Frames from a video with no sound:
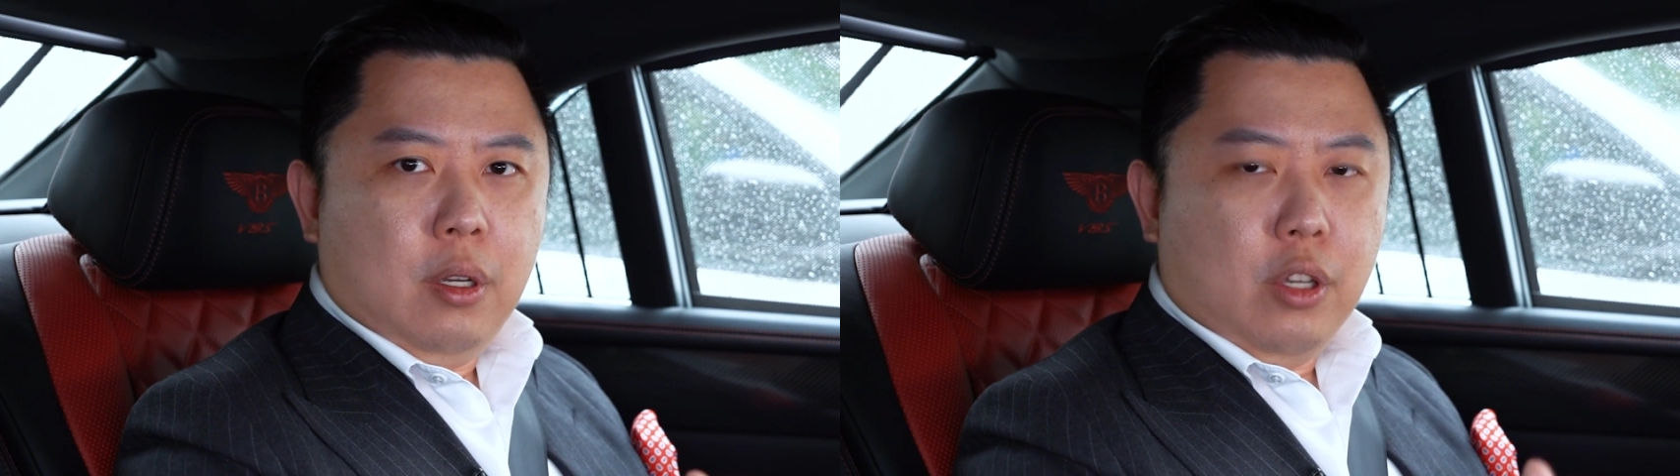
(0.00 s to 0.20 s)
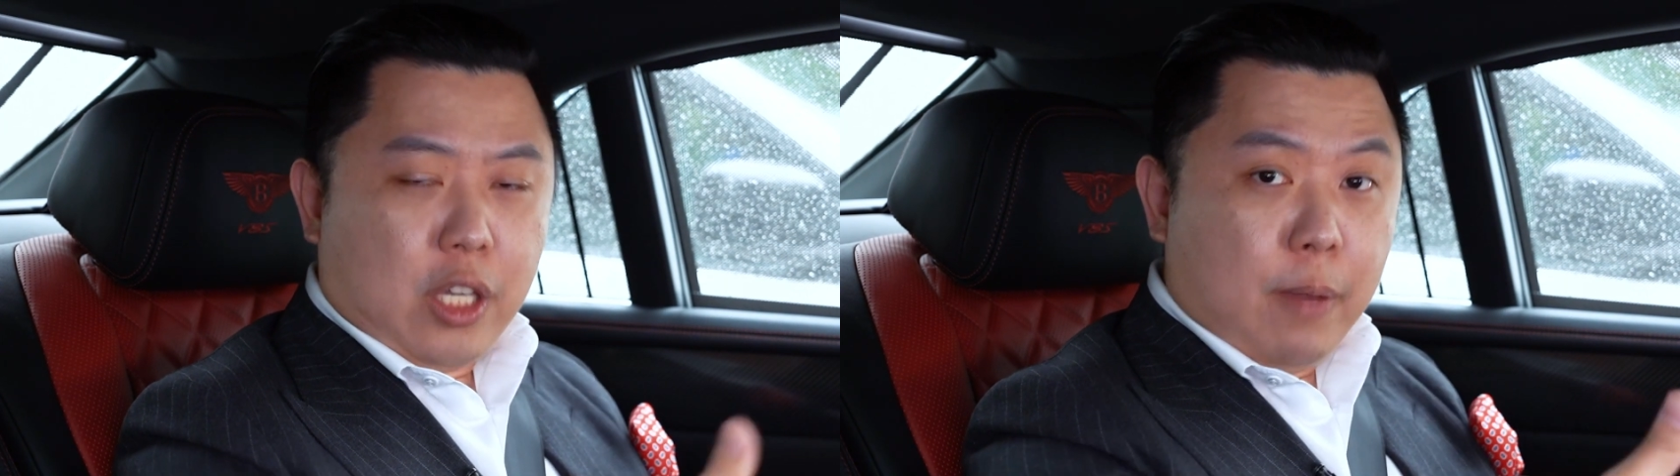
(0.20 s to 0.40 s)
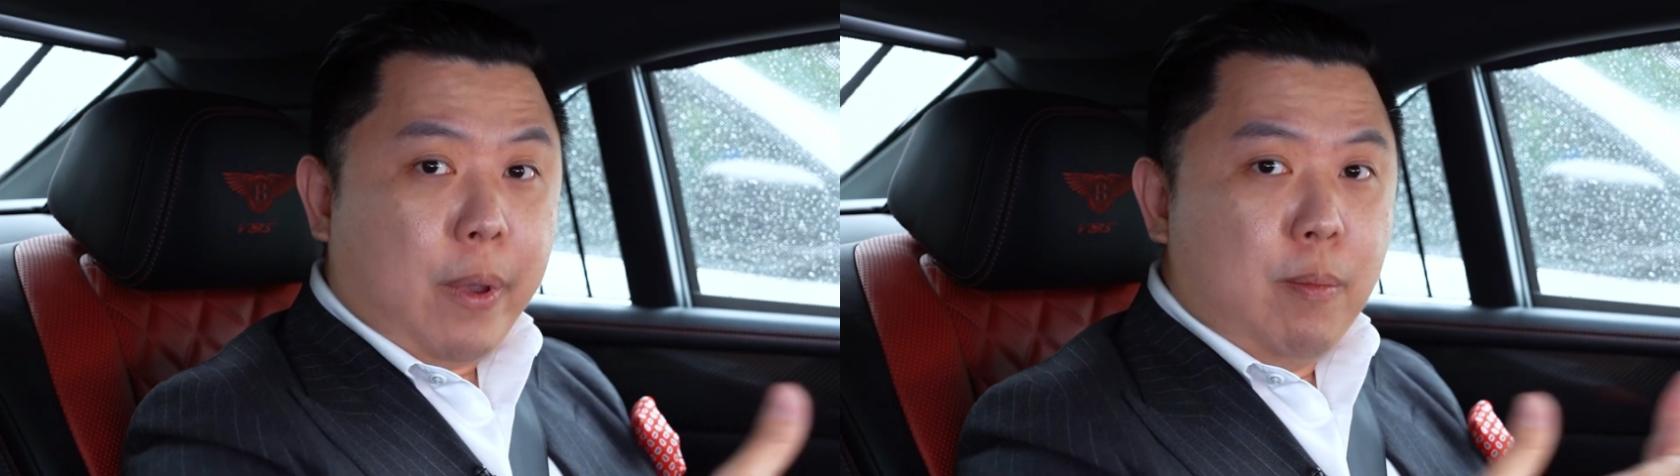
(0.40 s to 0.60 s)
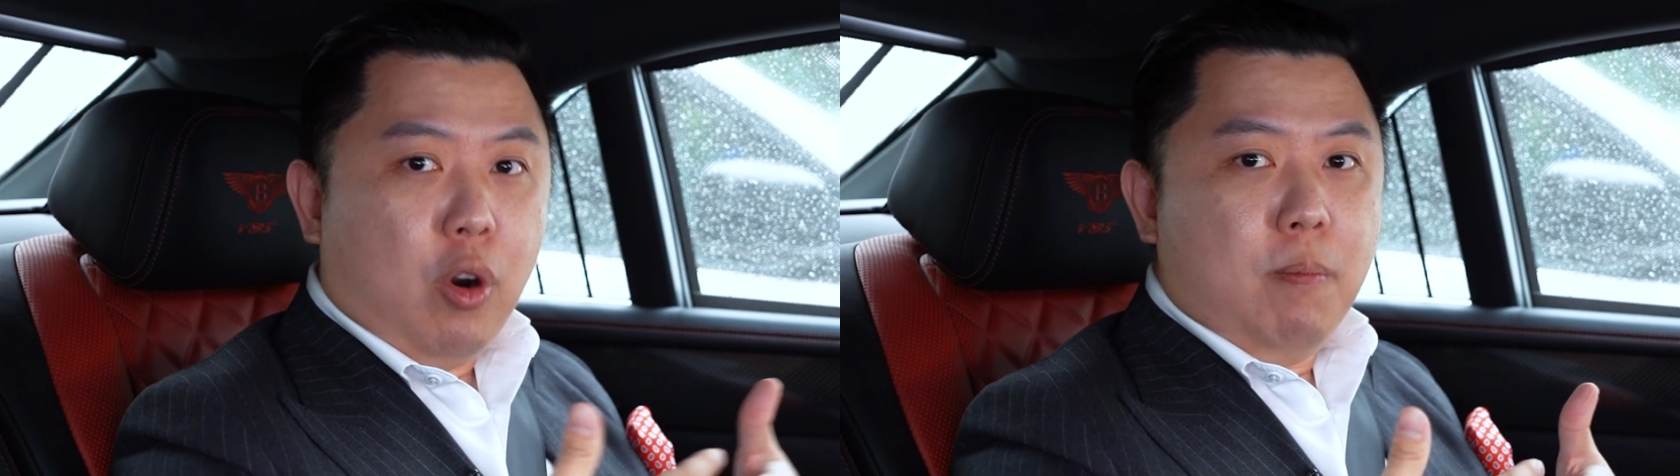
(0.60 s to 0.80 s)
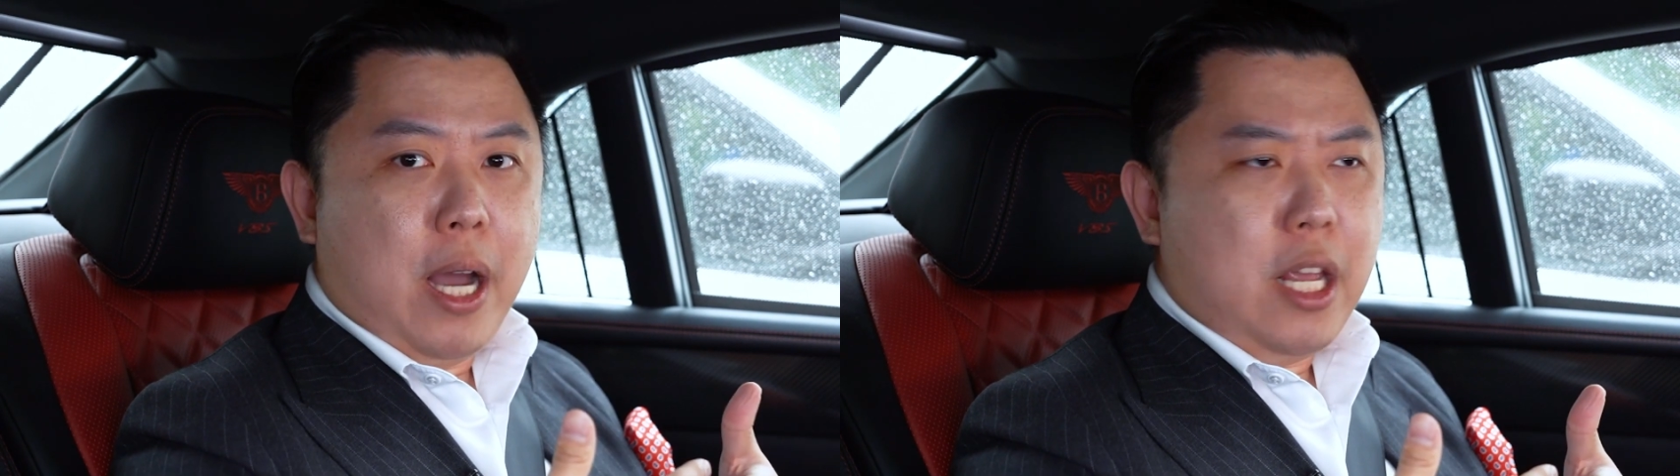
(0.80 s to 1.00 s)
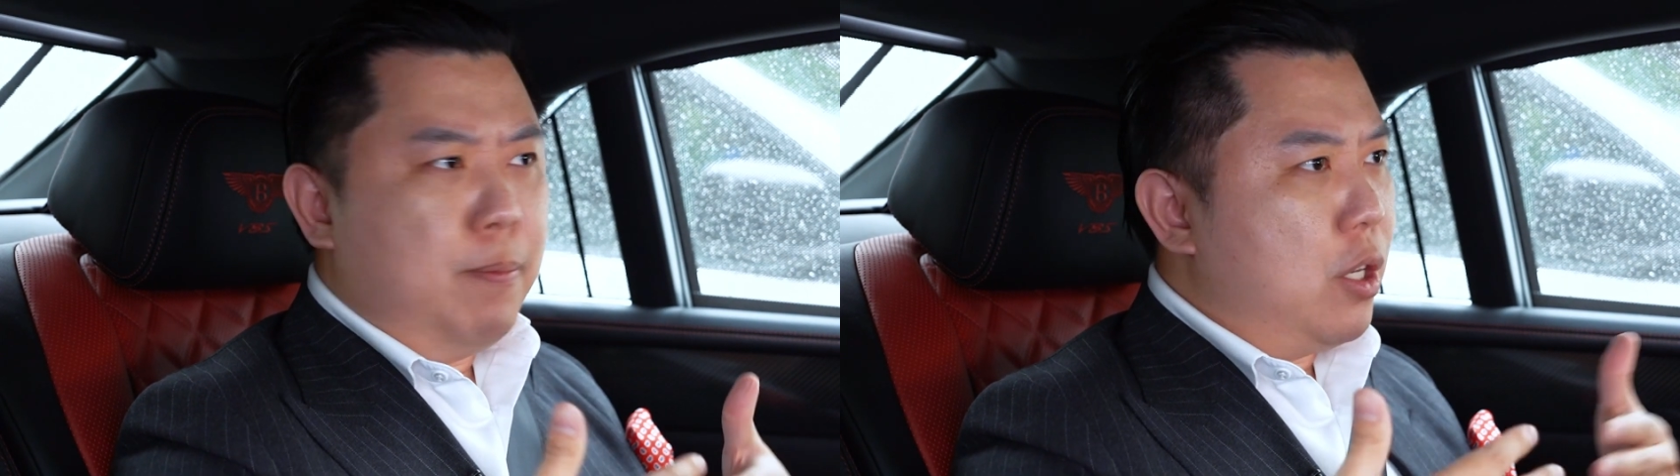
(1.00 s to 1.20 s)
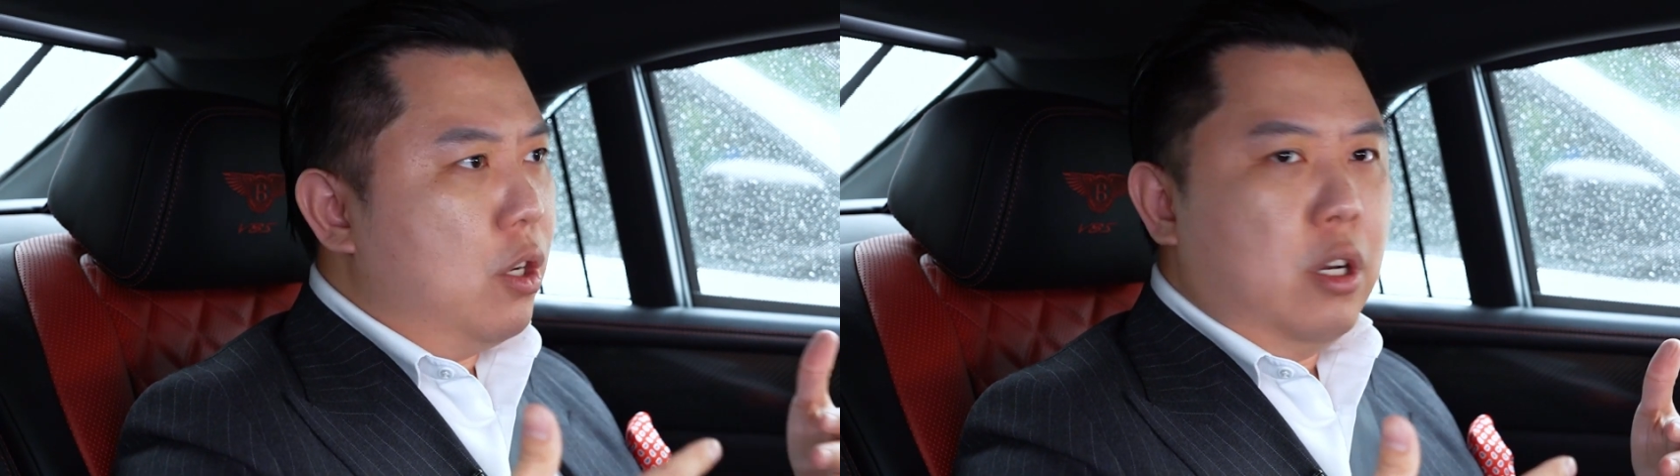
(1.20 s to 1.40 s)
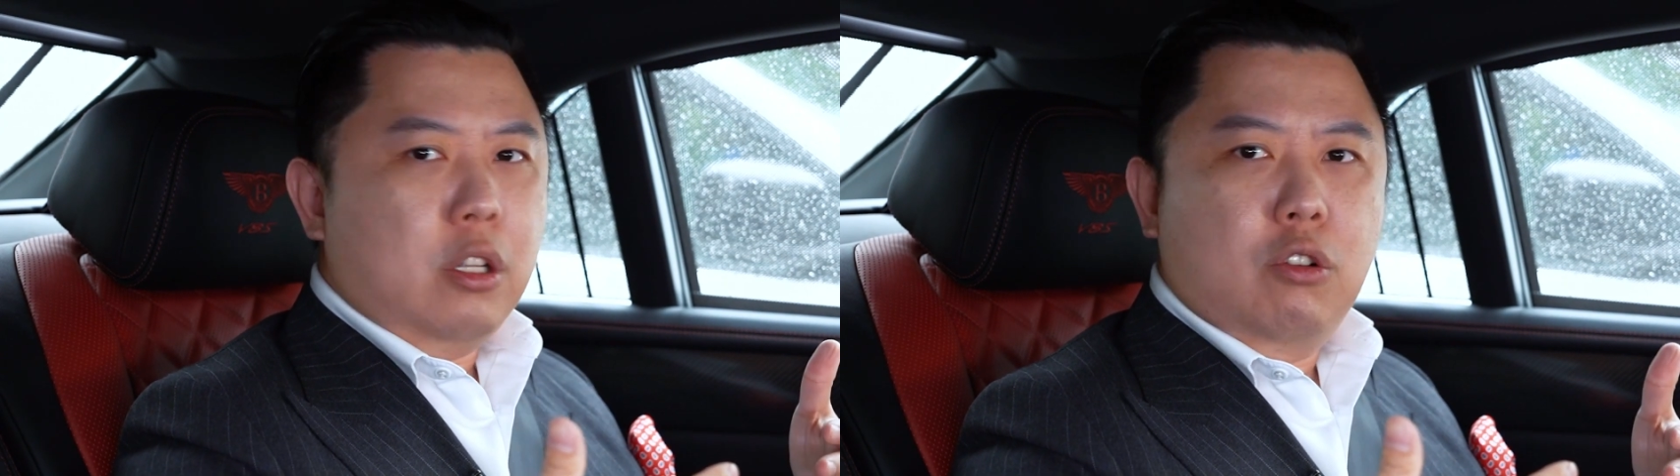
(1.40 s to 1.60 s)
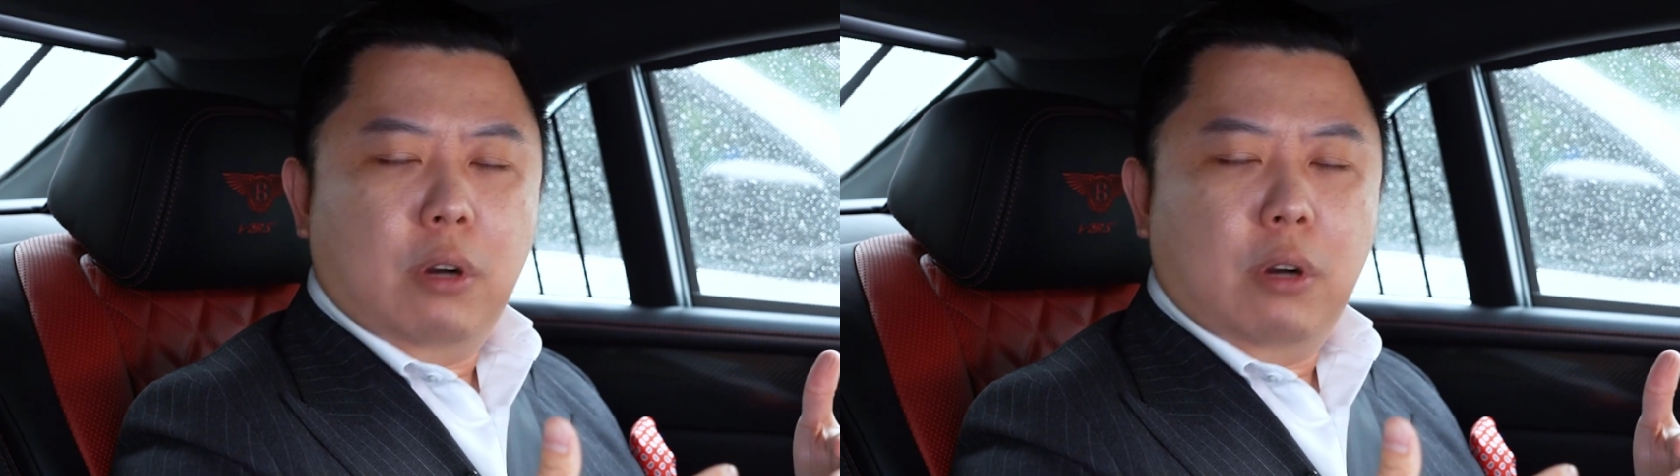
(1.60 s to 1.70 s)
You're keeping more money, but you're not